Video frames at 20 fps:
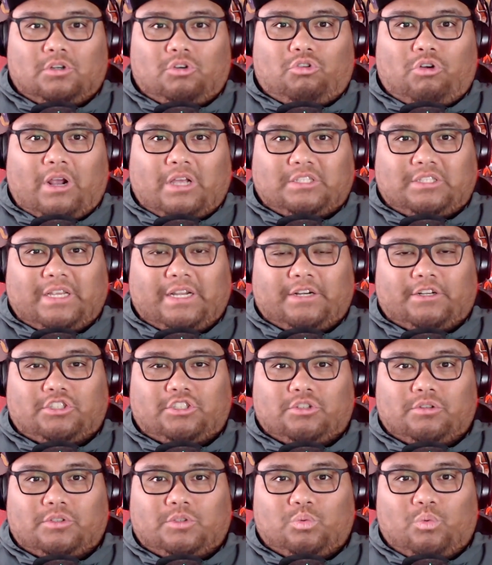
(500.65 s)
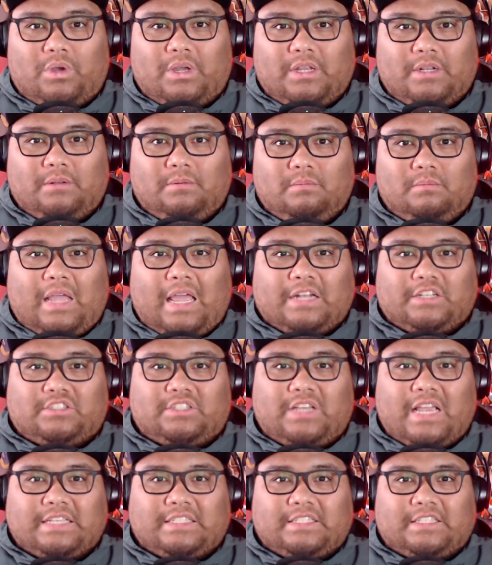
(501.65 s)
Crosshair shoots one and
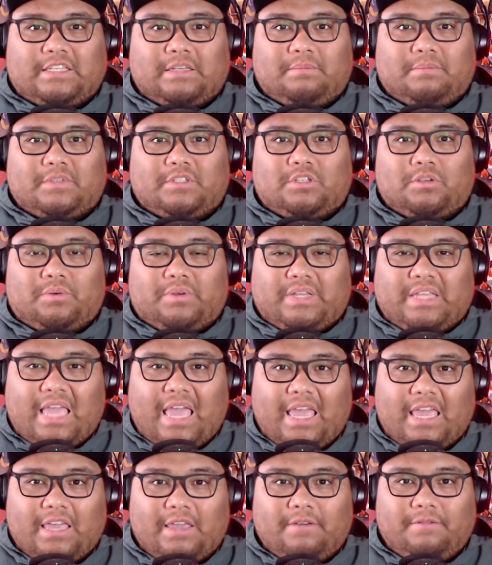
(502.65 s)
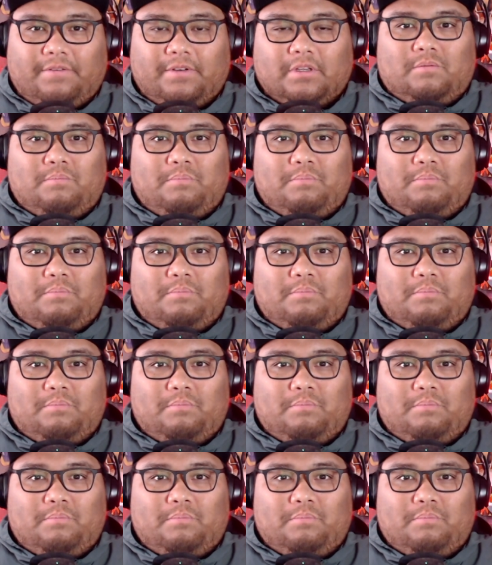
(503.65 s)
chases him into a cave.